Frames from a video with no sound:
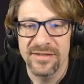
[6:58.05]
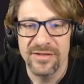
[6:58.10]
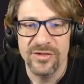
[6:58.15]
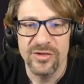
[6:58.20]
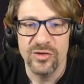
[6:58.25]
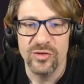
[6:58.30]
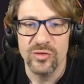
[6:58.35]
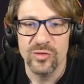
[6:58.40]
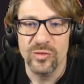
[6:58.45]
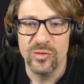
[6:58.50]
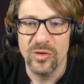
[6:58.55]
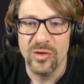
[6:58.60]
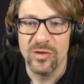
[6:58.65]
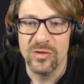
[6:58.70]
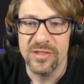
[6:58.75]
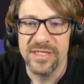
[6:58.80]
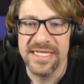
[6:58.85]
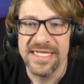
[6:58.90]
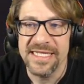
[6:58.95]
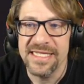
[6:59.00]
who
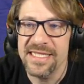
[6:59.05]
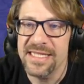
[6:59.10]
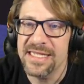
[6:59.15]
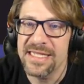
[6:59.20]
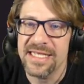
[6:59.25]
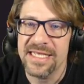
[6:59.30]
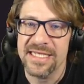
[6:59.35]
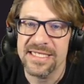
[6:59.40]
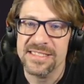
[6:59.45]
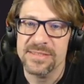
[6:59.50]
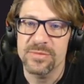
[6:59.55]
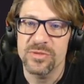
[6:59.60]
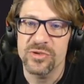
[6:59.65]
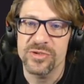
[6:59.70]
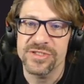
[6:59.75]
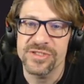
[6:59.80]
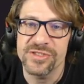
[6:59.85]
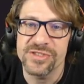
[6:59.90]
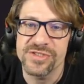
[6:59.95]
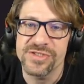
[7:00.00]
are in the
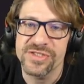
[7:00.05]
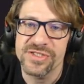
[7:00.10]
exploiters